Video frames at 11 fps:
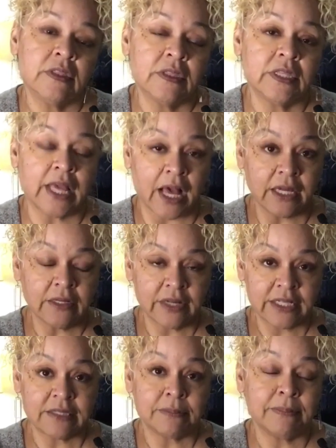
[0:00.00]
The
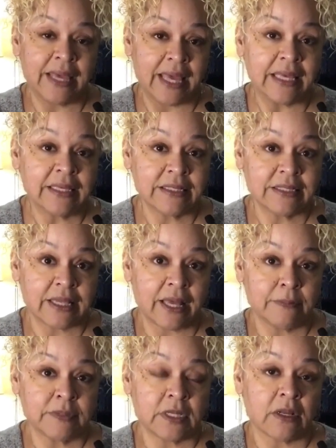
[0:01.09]
IRS may
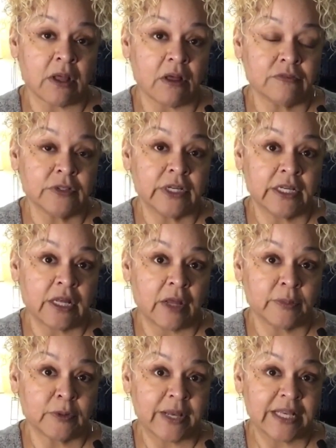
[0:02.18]
accept an offer in
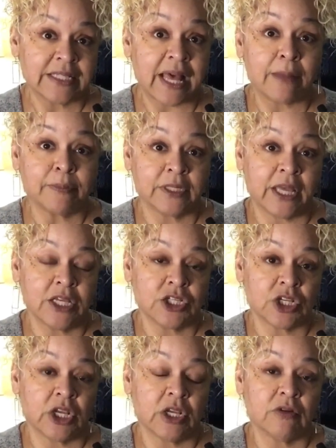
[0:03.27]
compromise
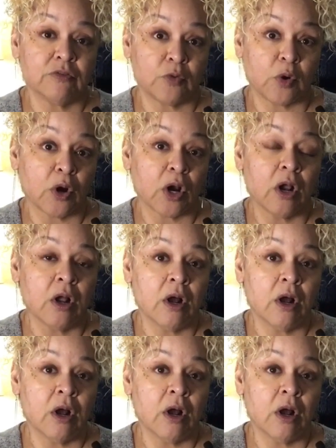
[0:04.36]
application for